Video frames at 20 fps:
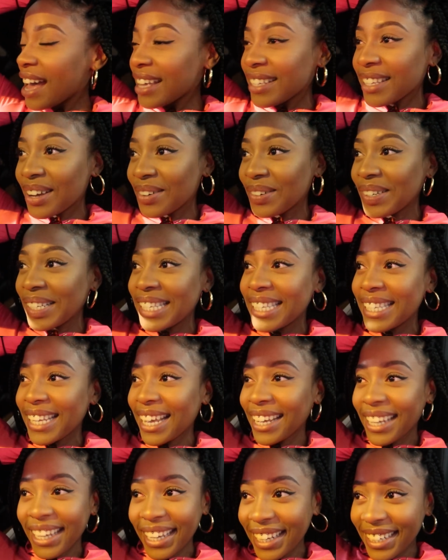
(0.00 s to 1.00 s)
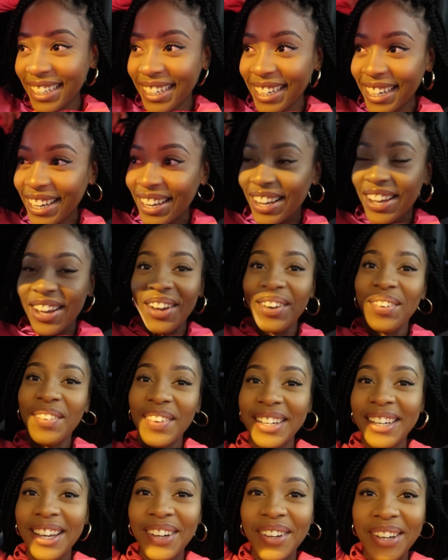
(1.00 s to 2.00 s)
As I was saying,
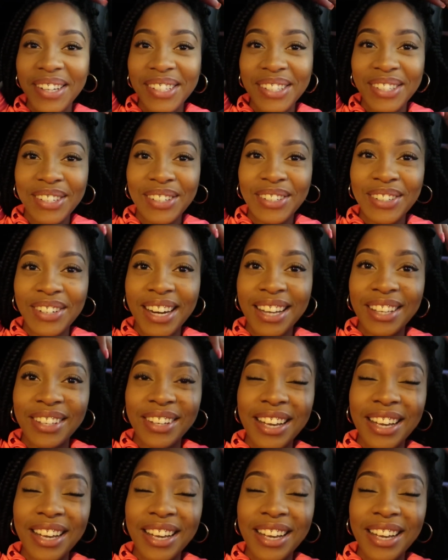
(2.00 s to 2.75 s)
we're now going to Drake.